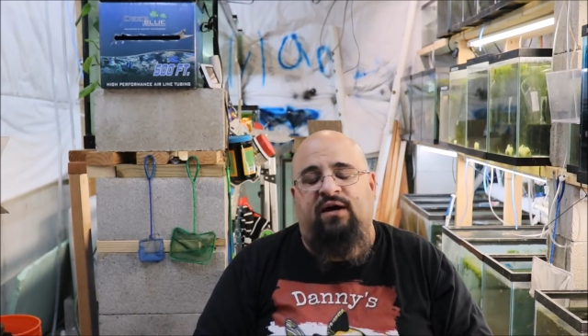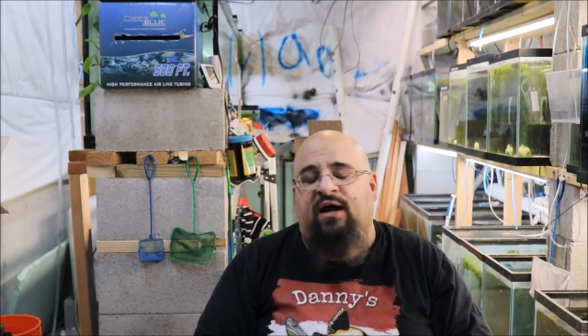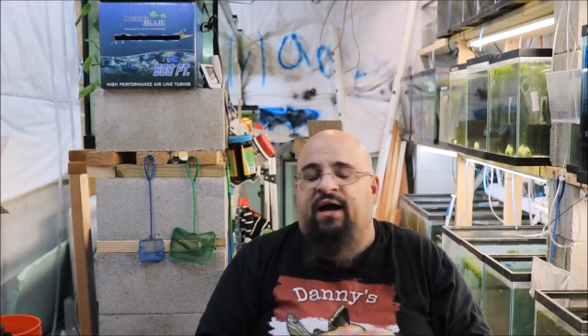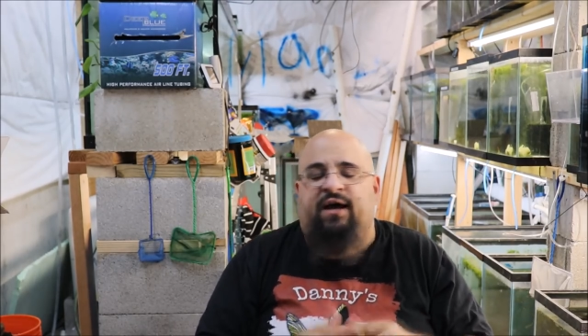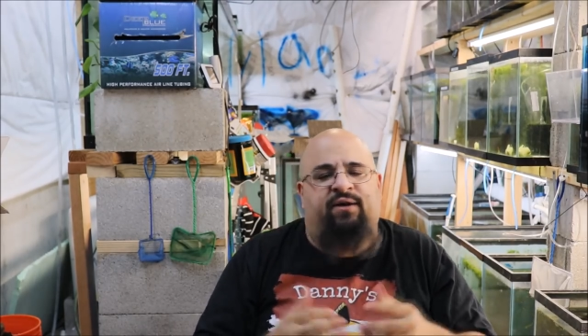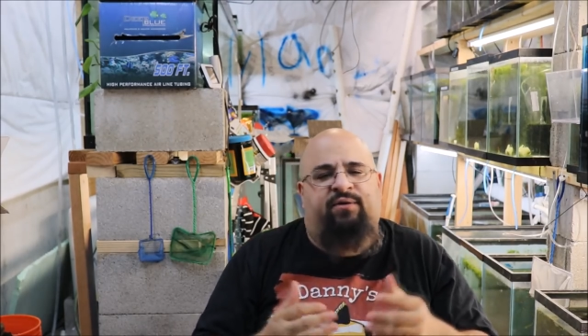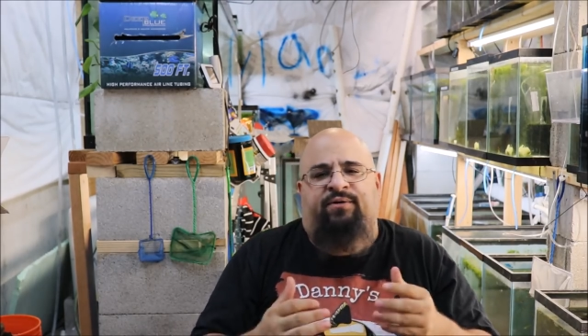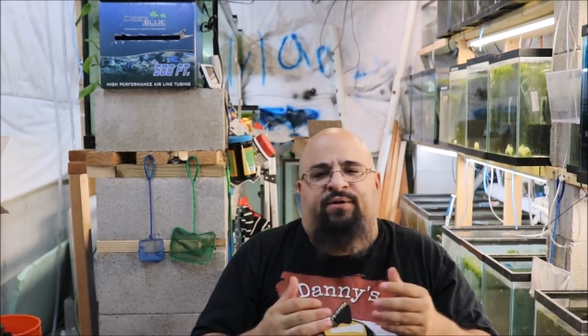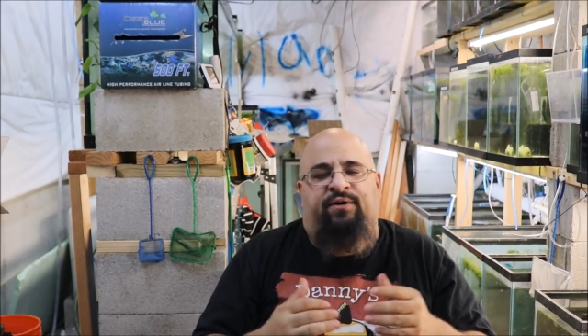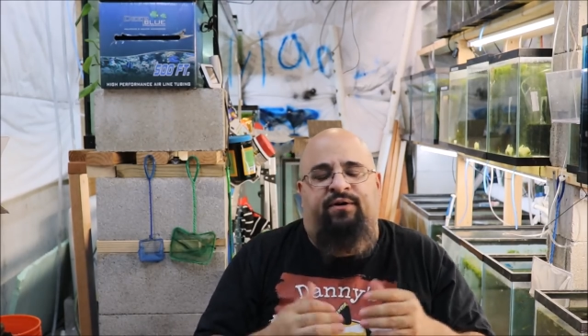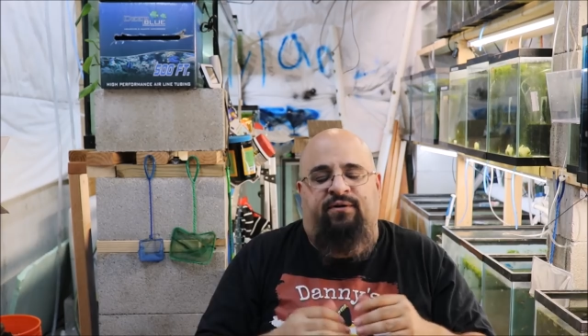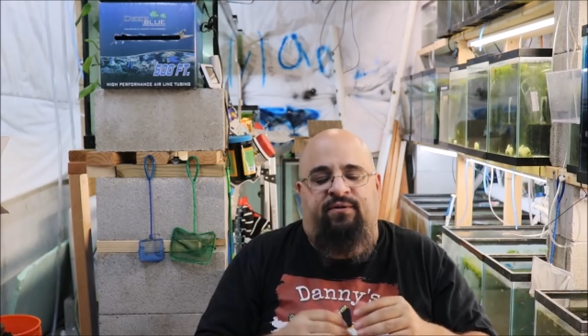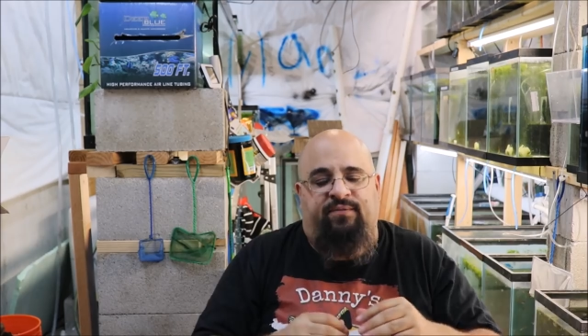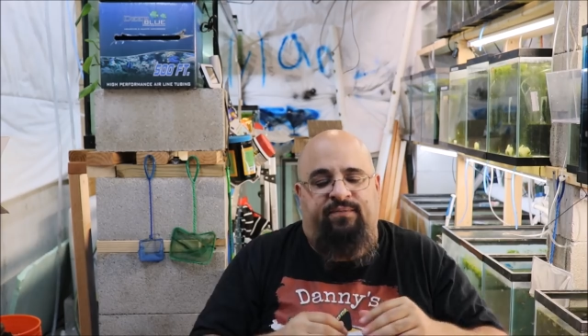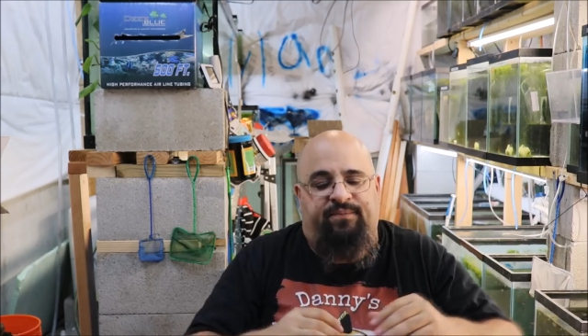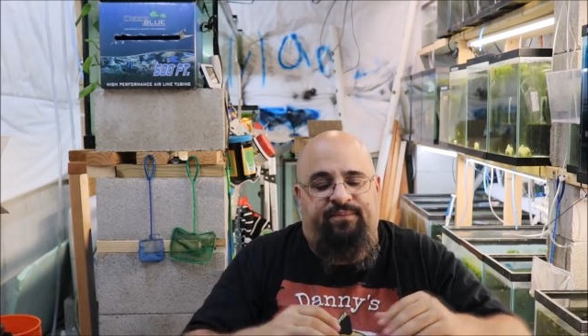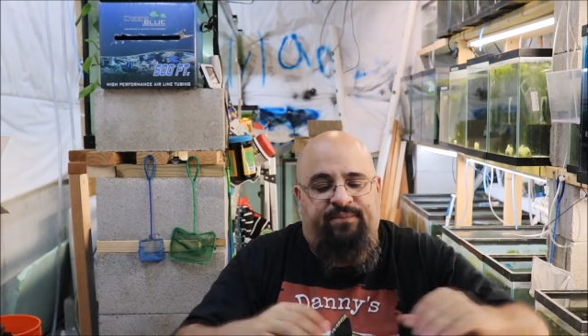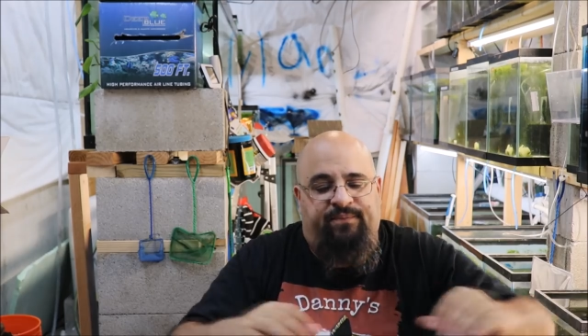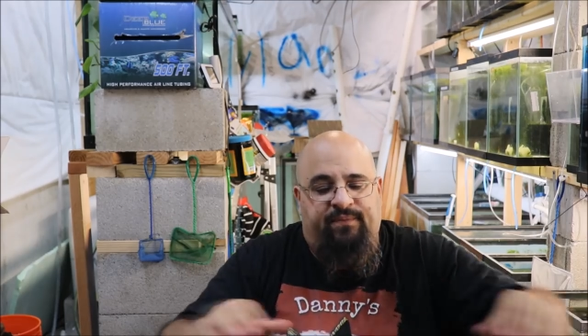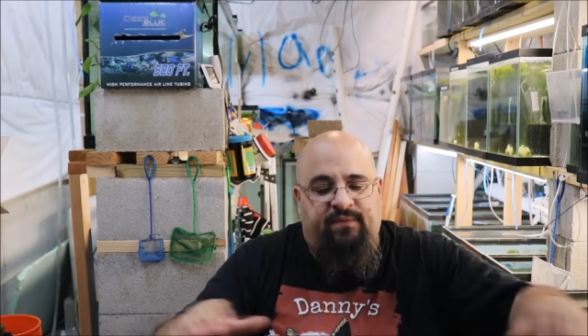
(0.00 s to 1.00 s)
I don't
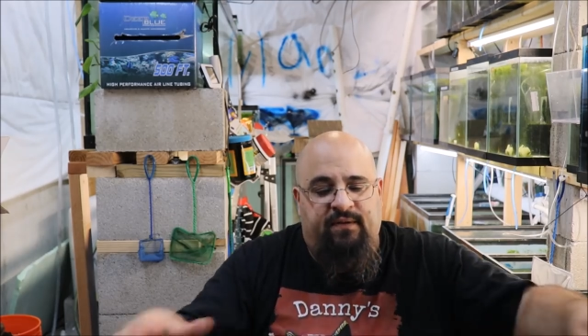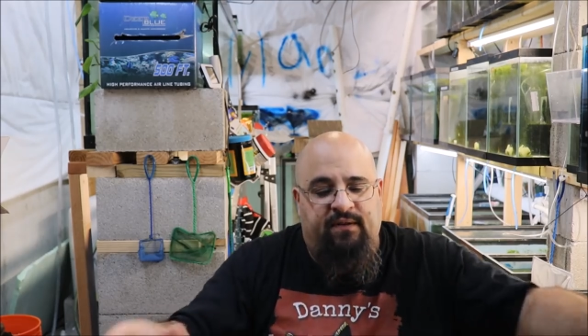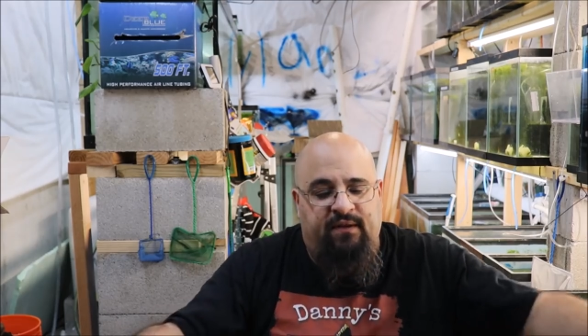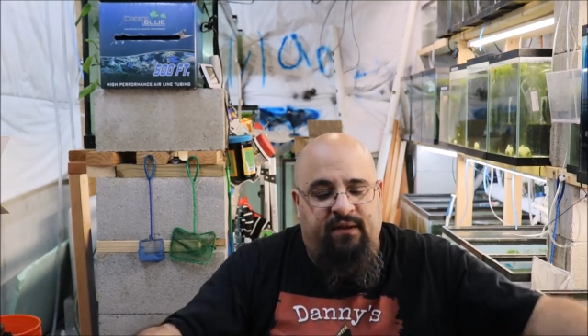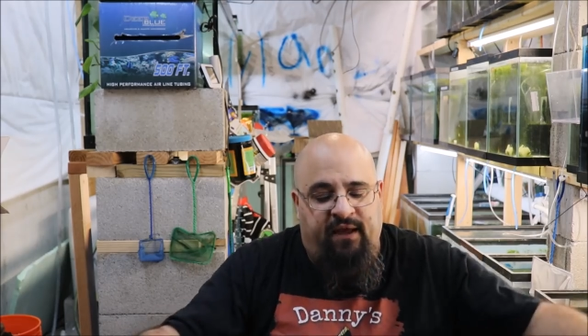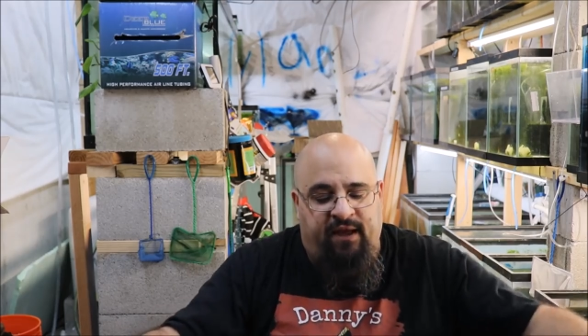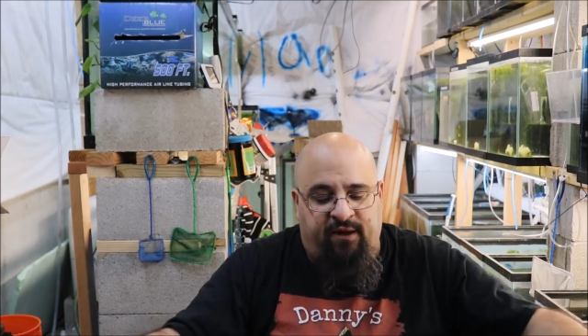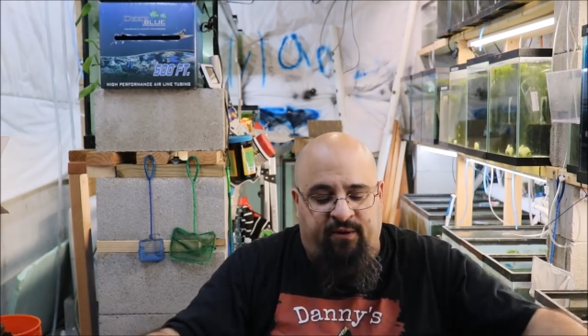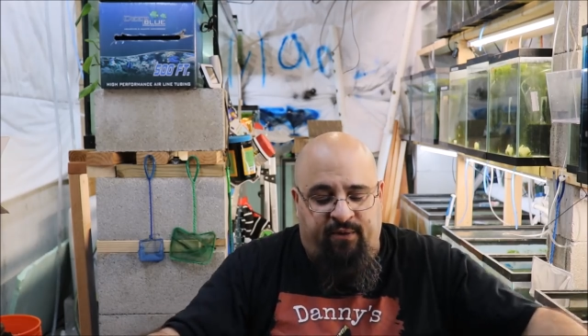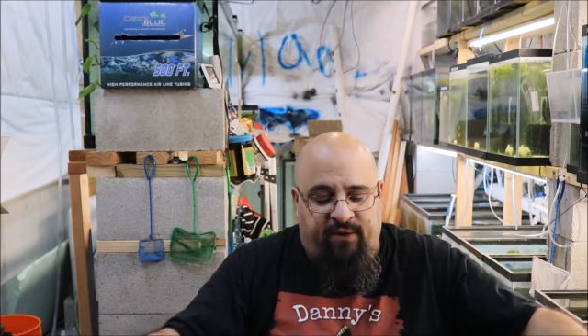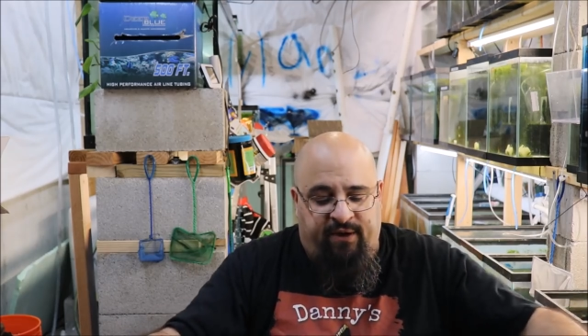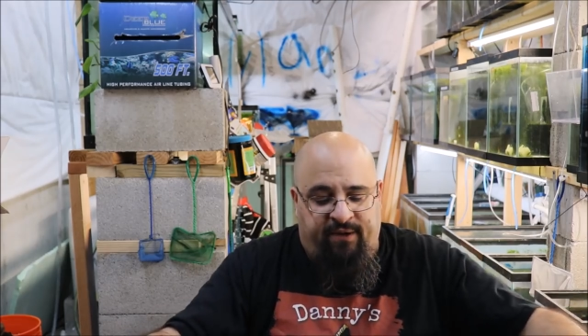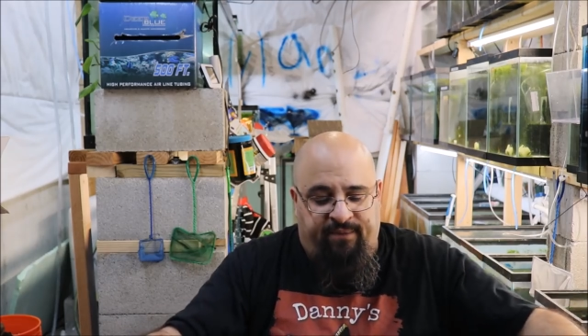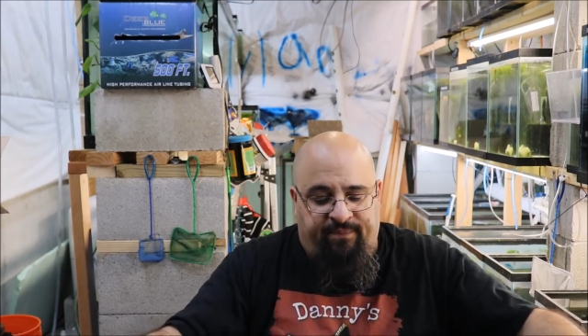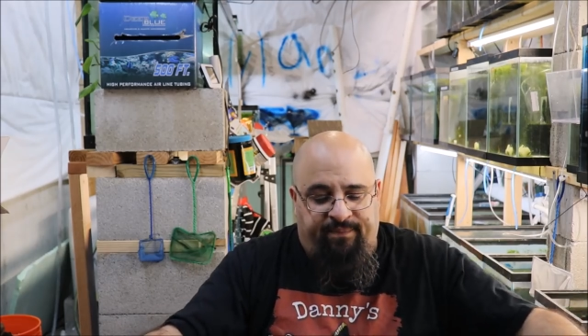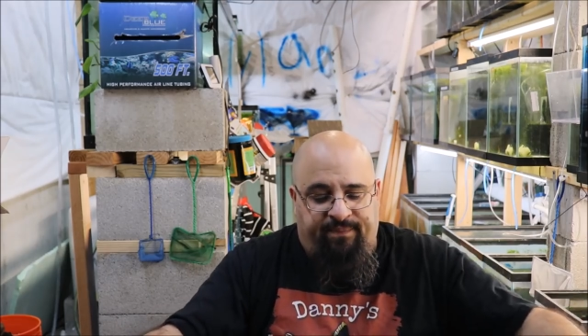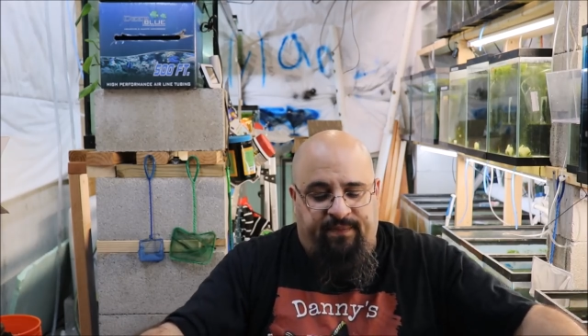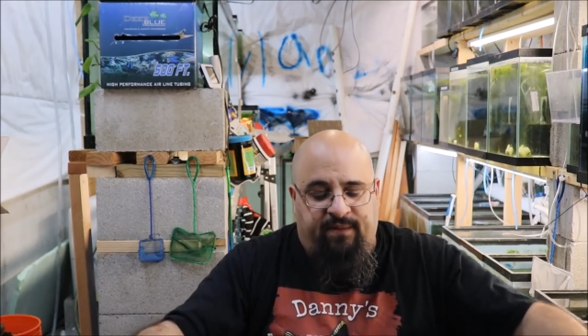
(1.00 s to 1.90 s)
know. Anyway,